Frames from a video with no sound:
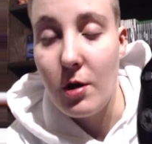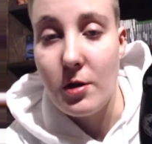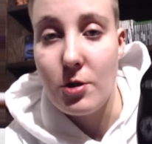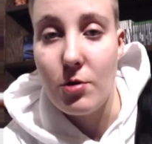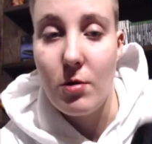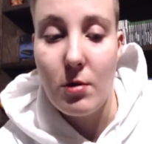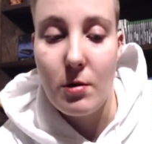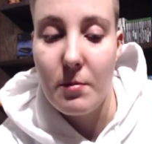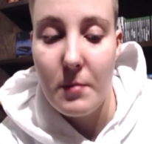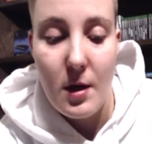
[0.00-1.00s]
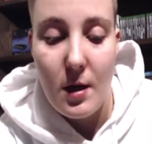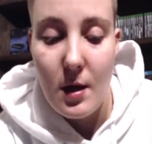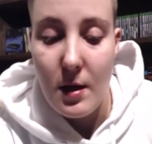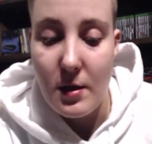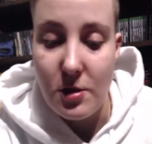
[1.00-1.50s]
controller
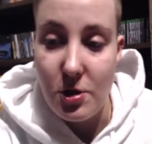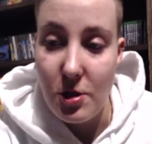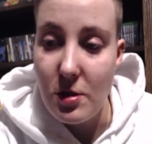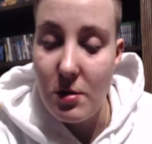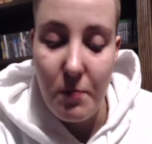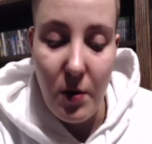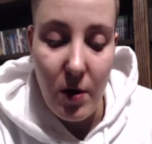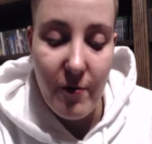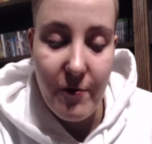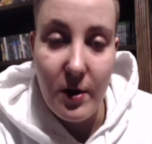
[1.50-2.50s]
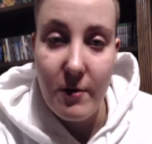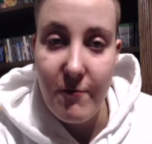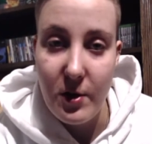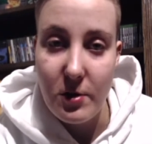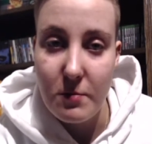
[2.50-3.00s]
is just perfect,
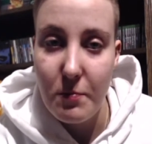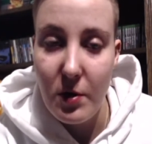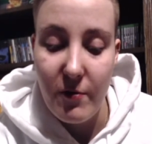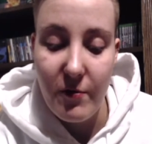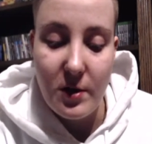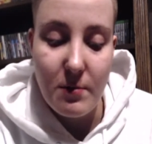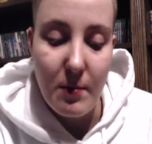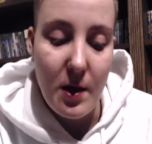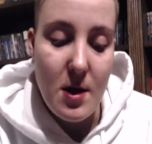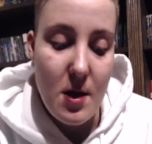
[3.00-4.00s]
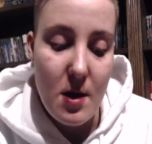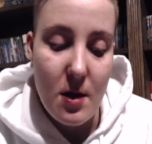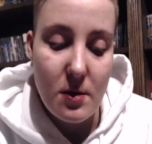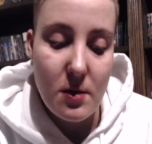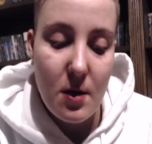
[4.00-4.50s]
feels perfect in my
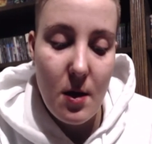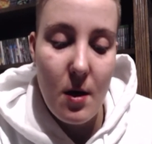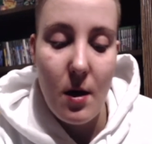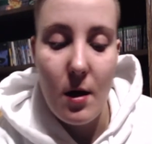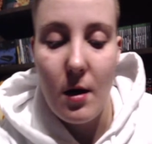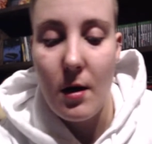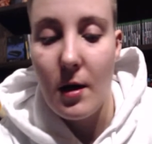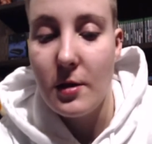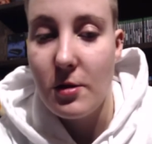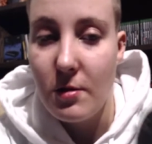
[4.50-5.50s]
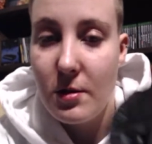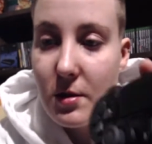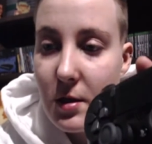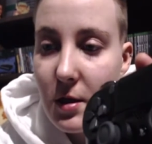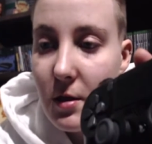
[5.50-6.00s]
hands. As you can see,